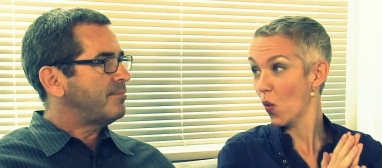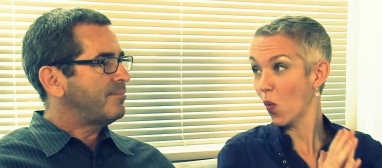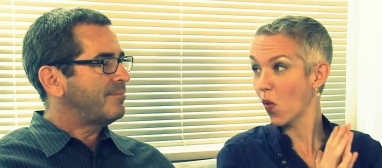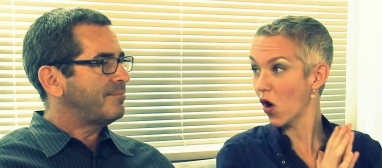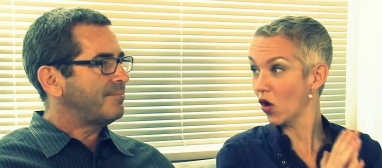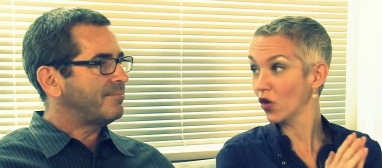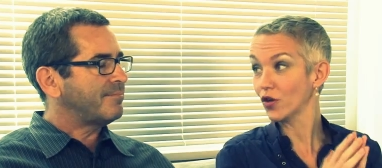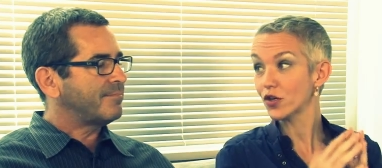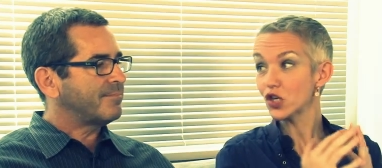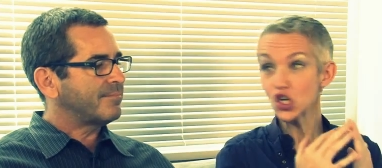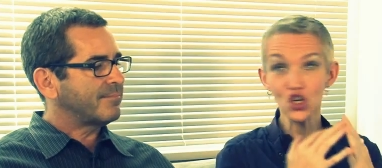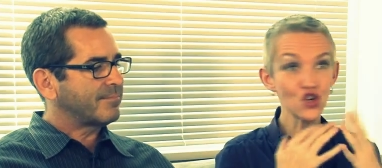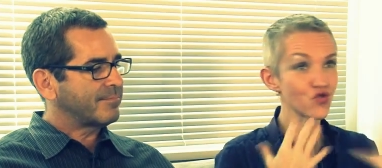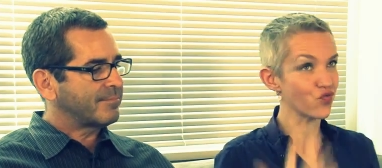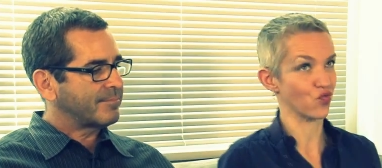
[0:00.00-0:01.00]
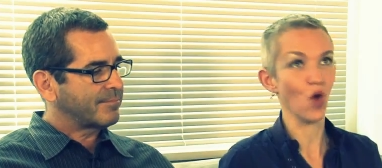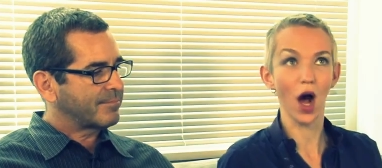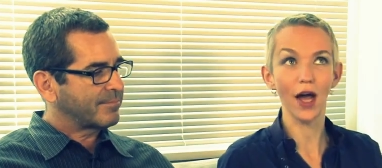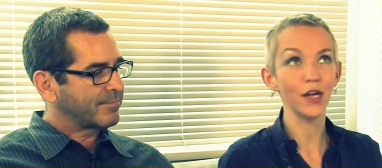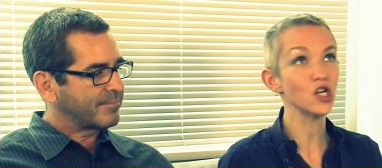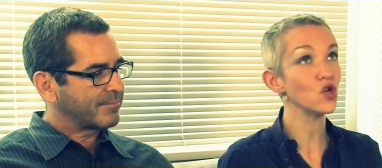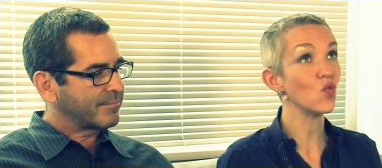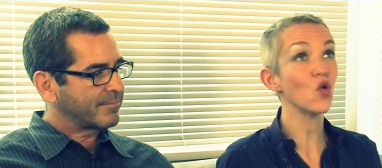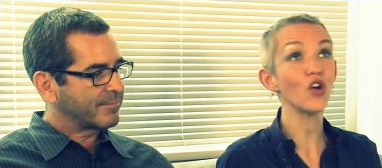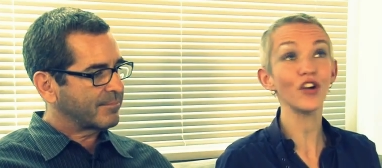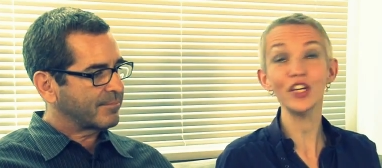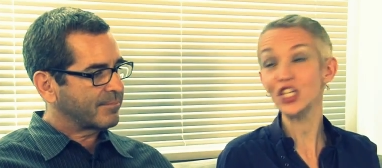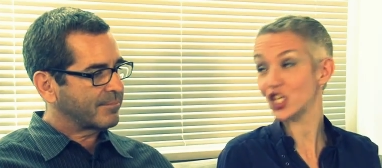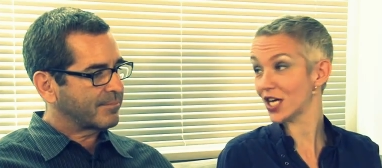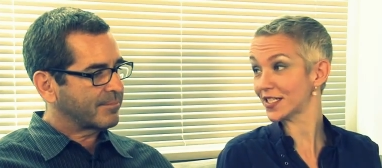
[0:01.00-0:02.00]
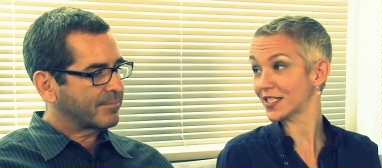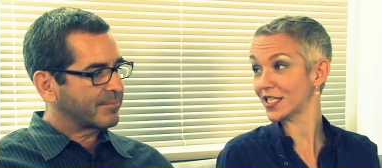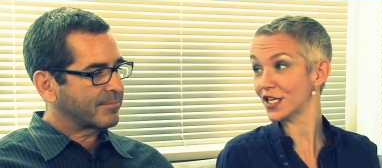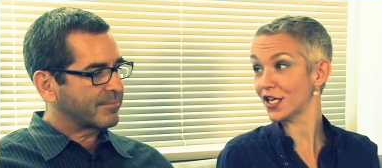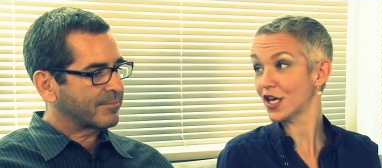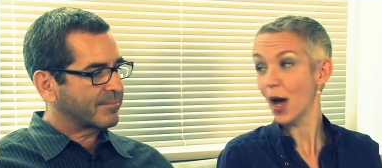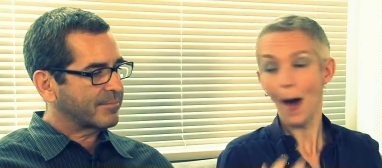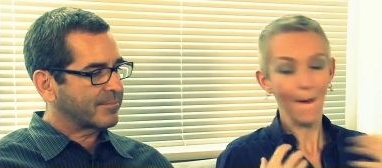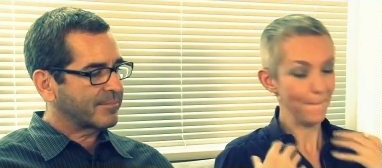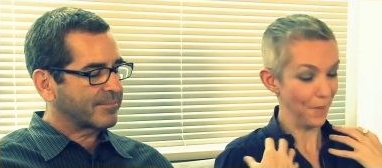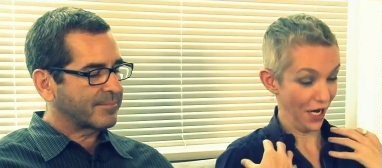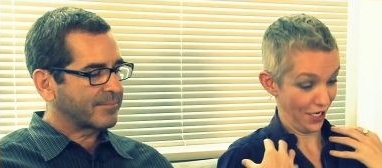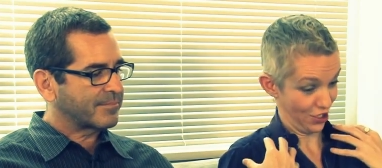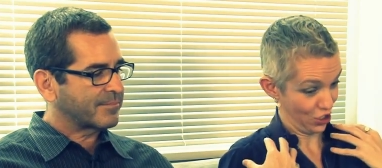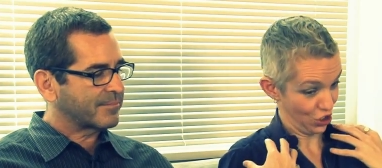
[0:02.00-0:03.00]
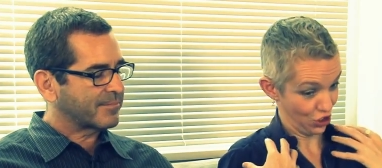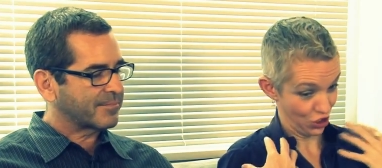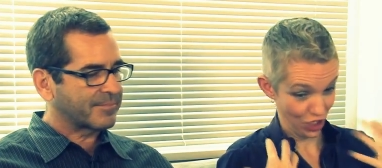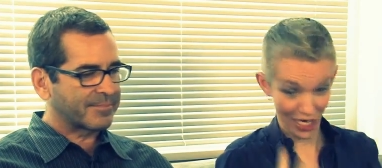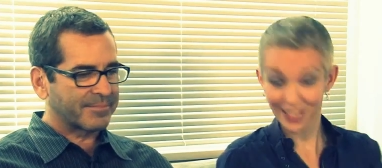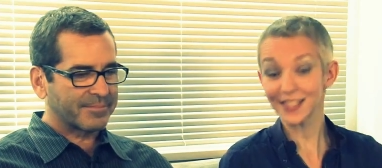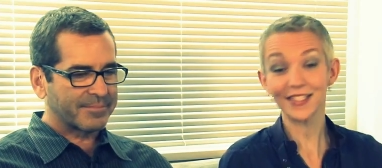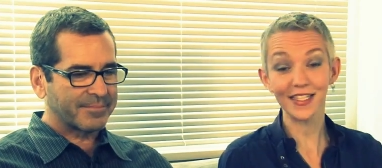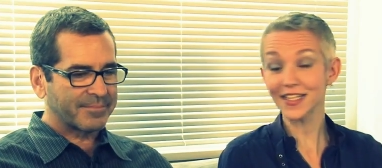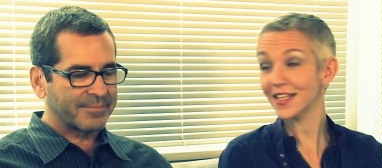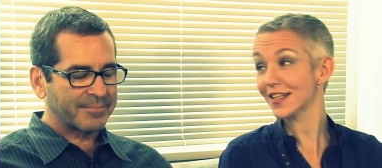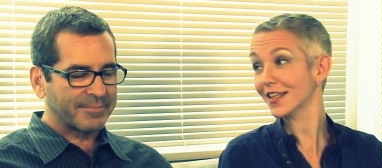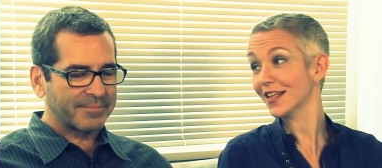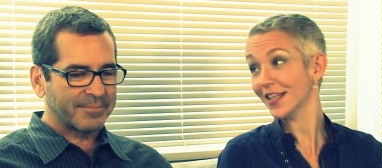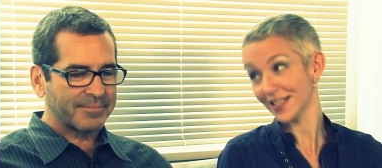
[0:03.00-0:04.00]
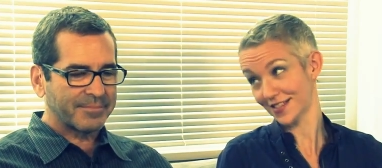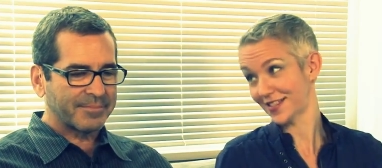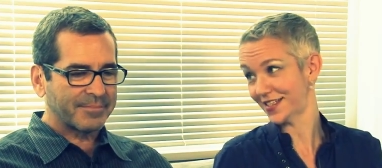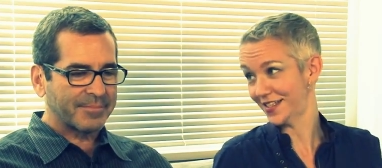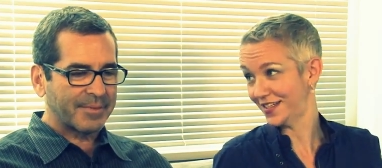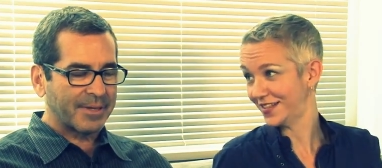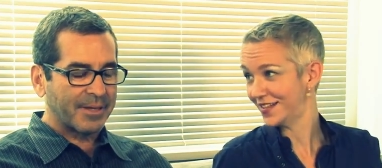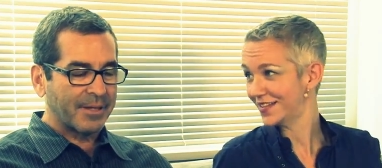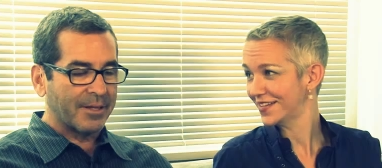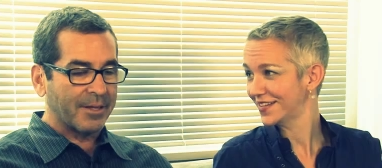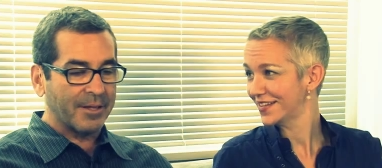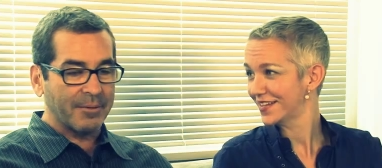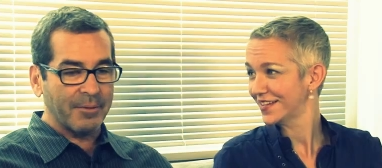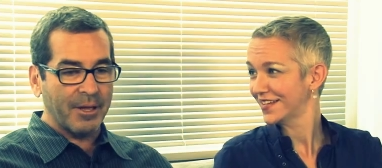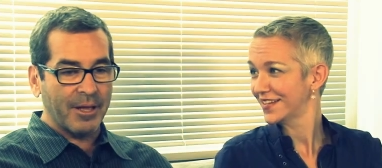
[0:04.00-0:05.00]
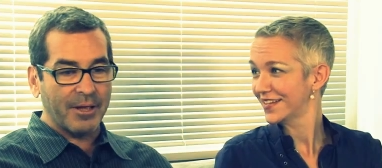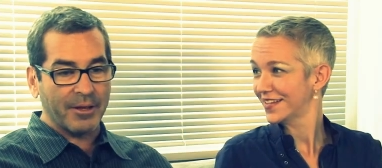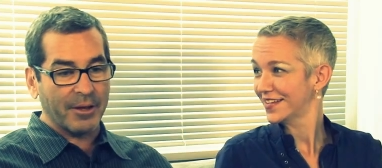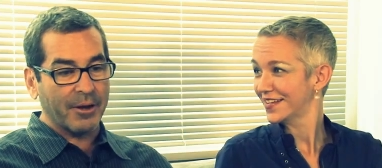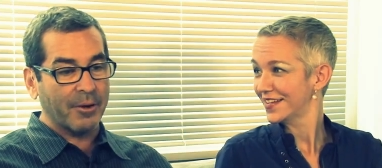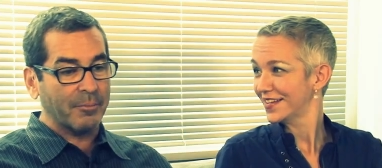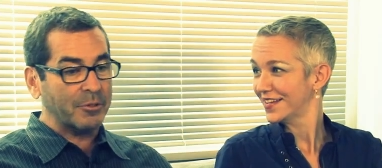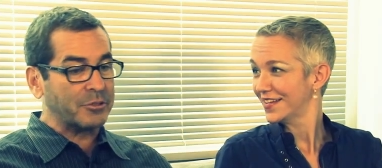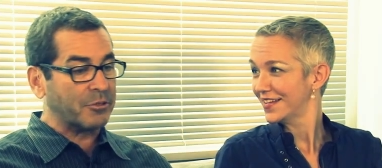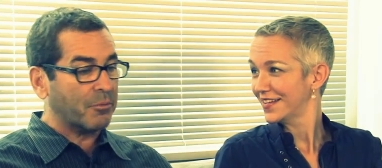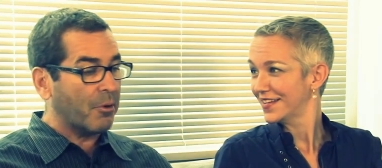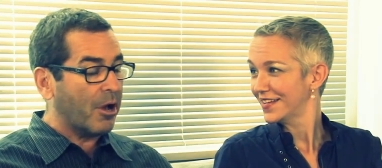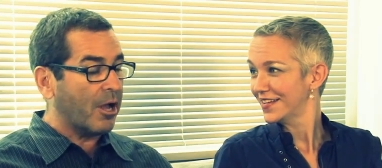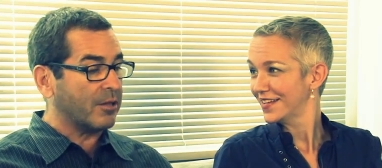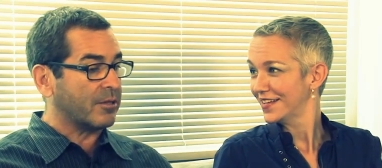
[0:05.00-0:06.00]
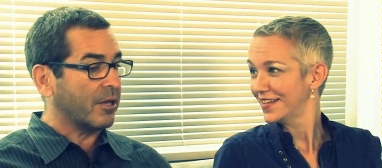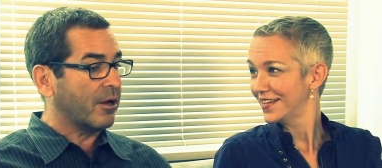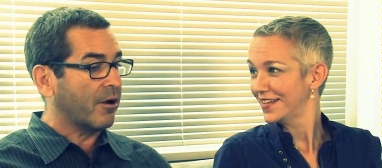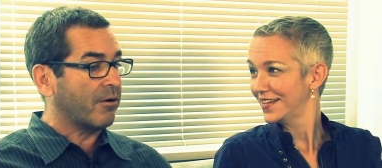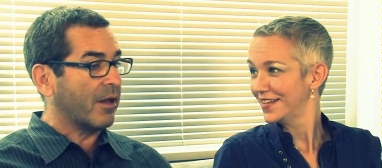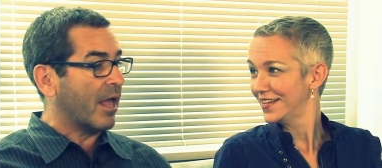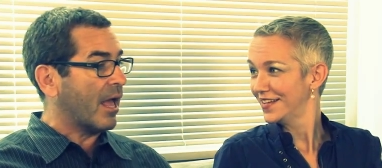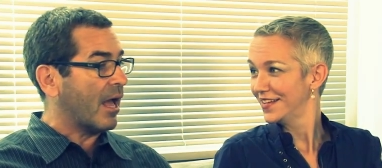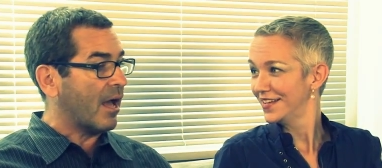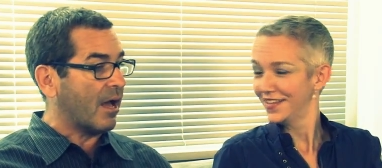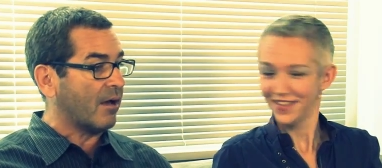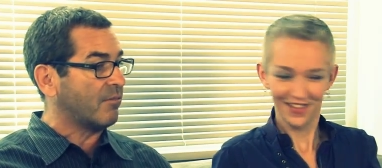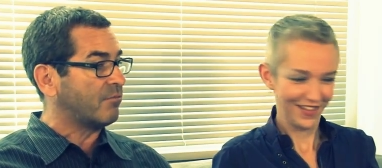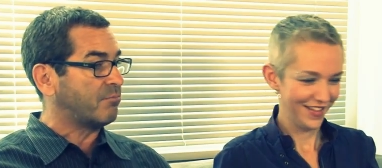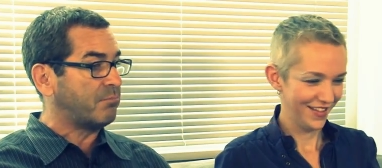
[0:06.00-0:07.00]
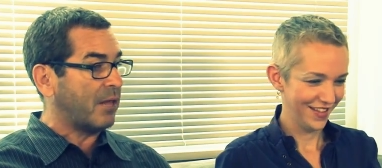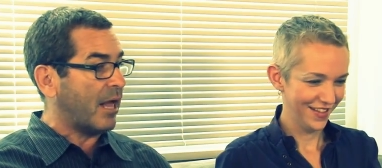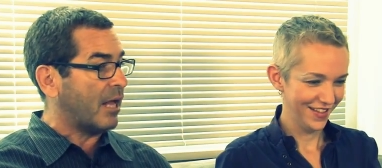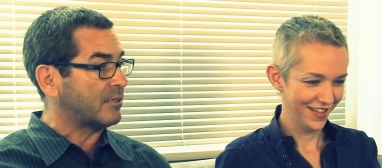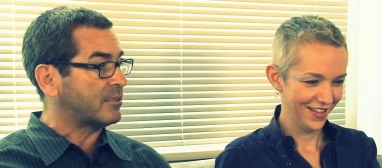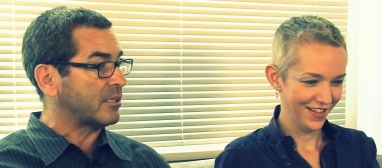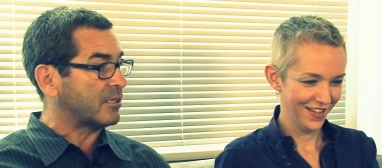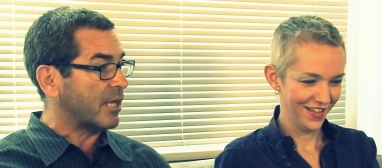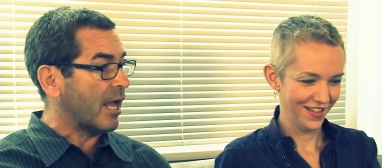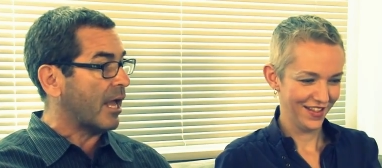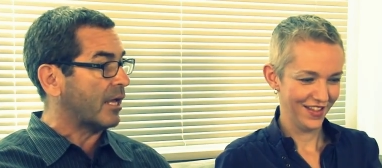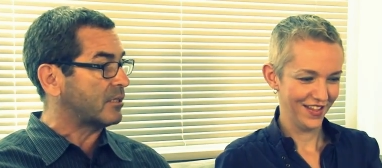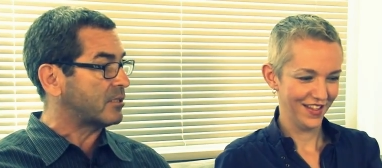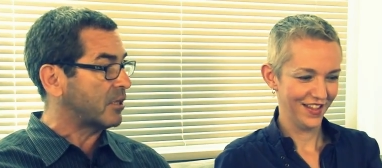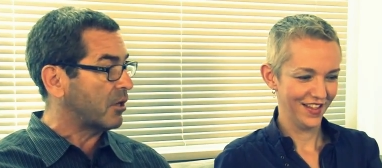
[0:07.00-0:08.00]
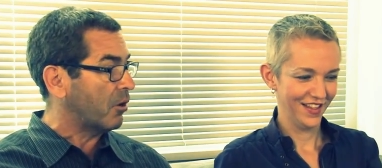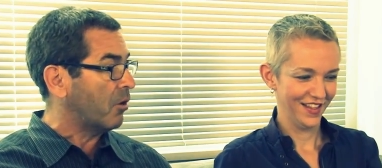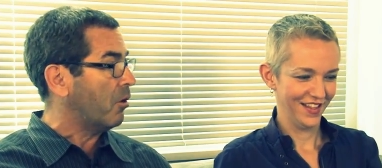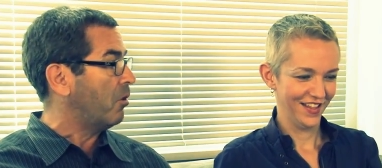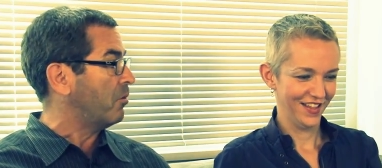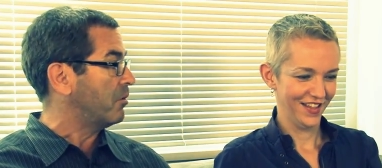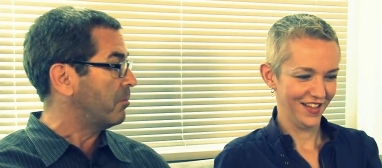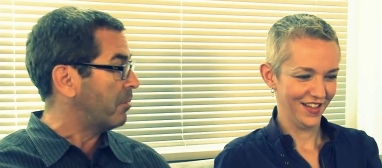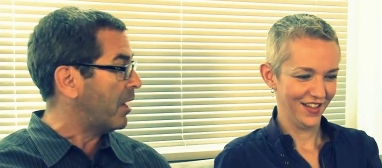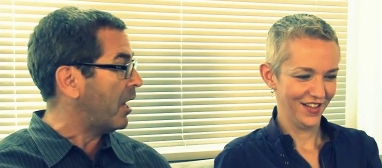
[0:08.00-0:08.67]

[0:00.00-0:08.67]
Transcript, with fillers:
Speaker 1: Walt tried to warn Jesse, but Jesse didn't listen.
Speaker 2: You know, Mr. White, they don't have plastic tanks that hold a